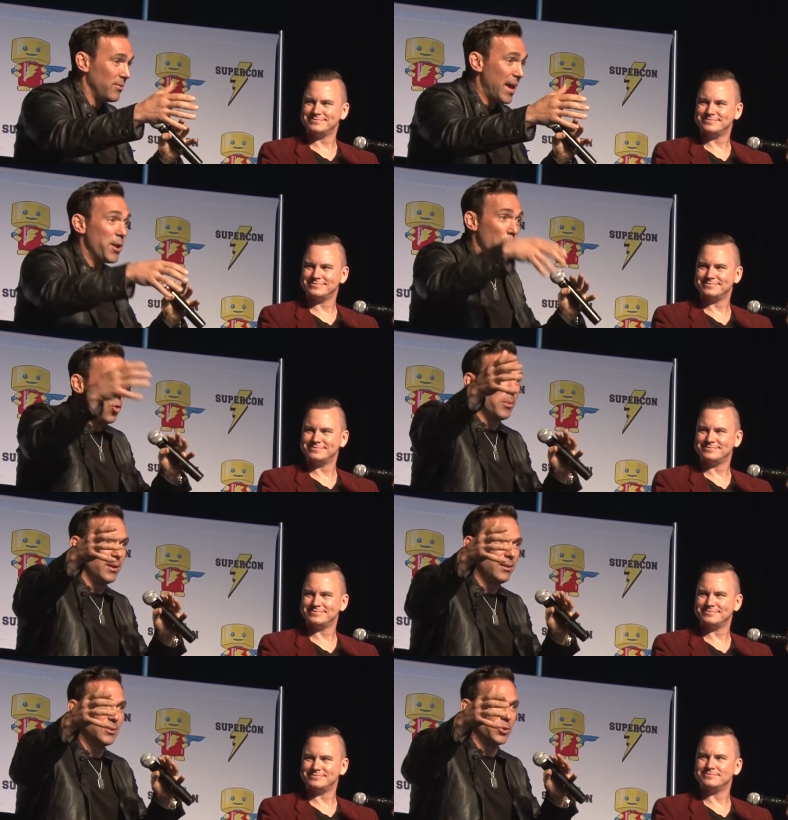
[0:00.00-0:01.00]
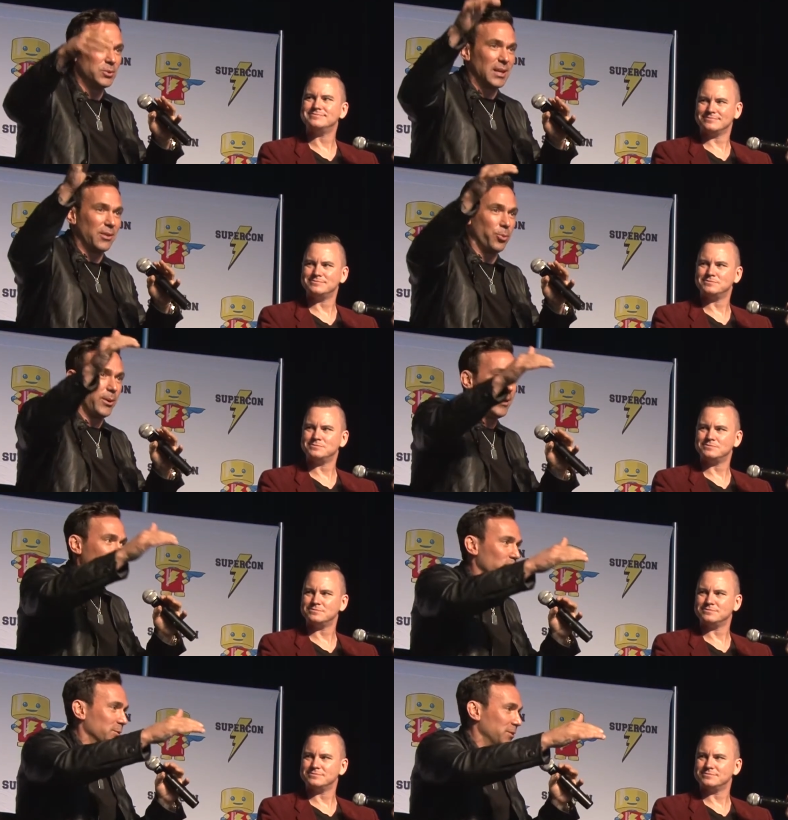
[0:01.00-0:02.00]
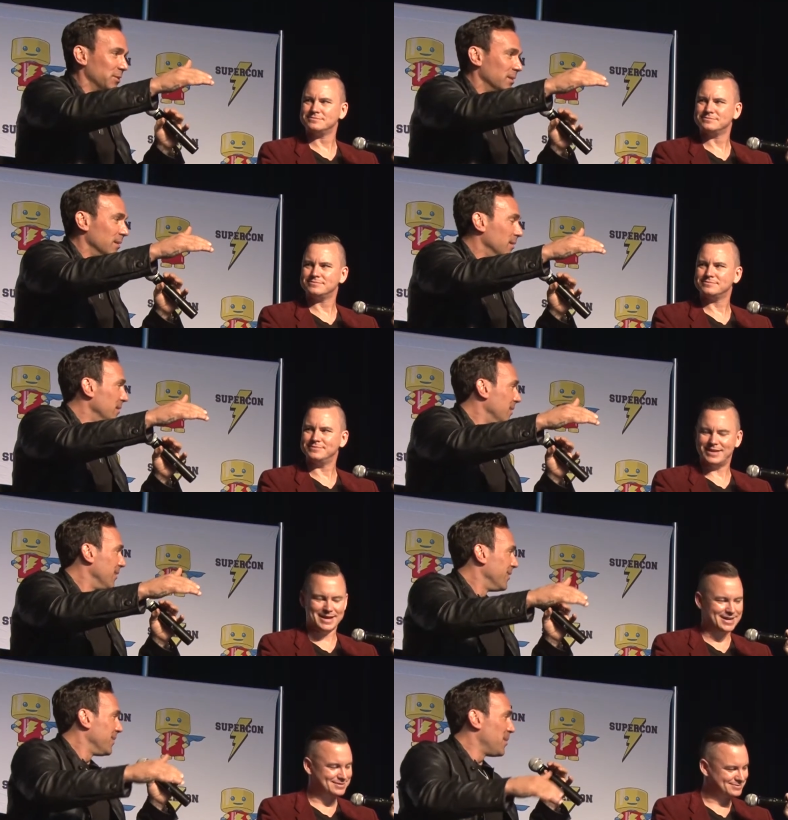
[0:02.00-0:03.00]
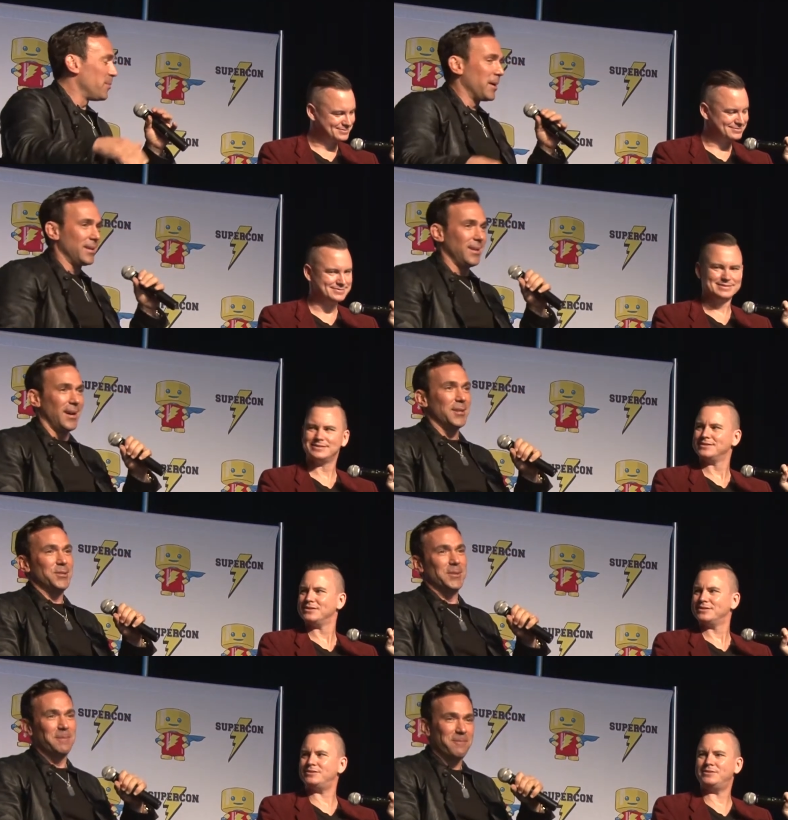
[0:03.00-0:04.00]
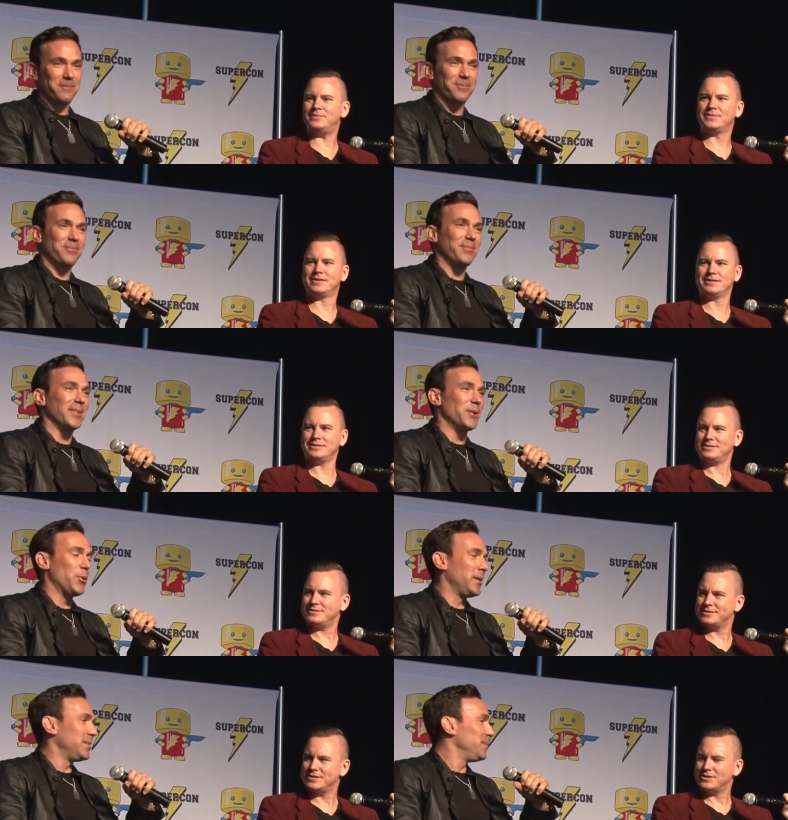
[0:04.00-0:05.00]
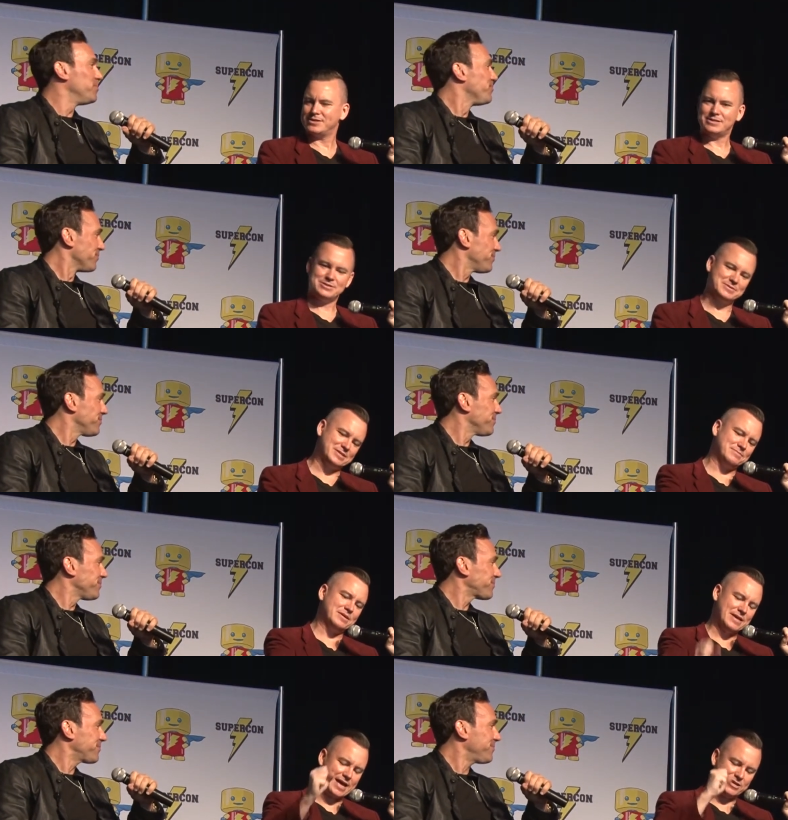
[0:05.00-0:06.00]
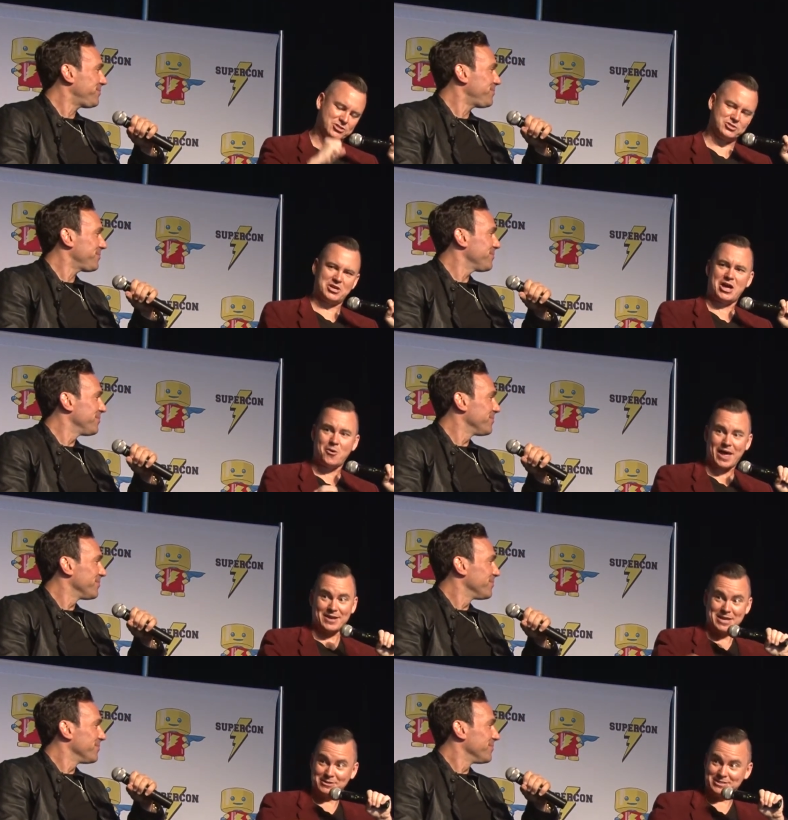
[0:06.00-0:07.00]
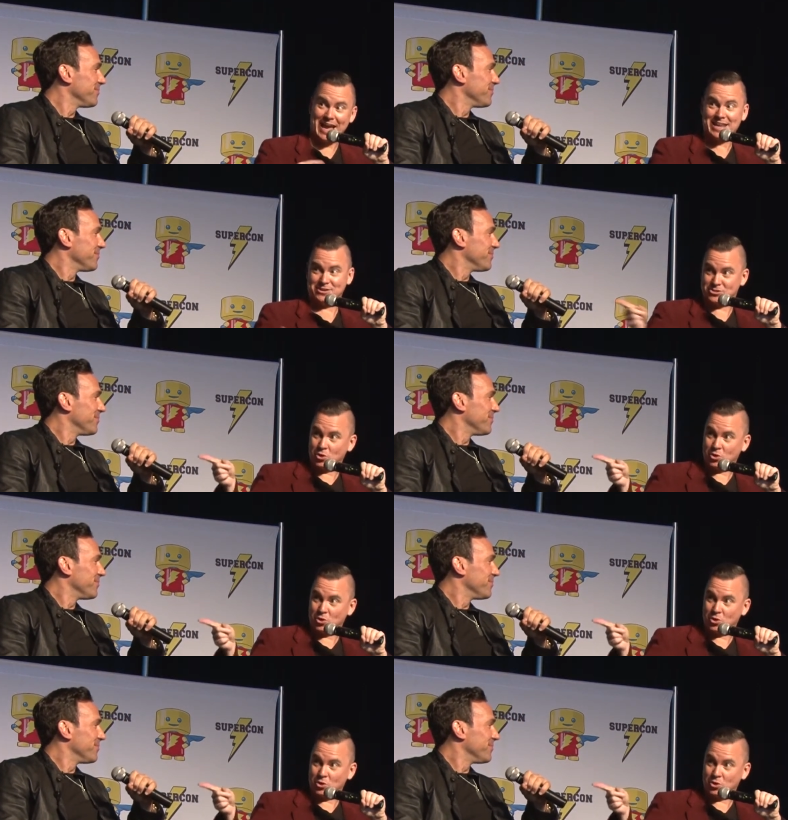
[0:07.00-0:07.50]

Speaker 1: that know me. So it's like three levels. Yeah. Oh my gosh. Crazy. He's, yeah,
Speaker 2: it's just, oh, well, your daddy used